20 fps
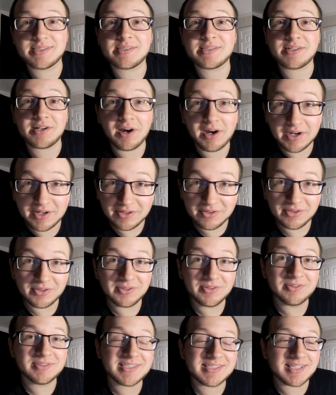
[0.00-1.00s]
starting to
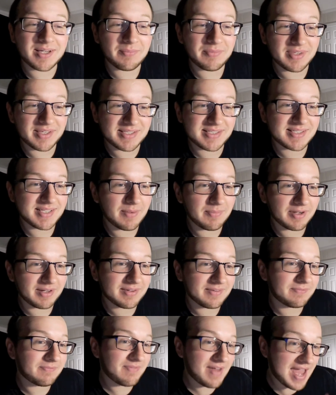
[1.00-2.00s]
lose some of the
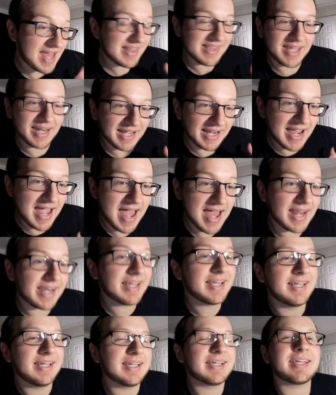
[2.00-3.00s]
stomach fat that I got.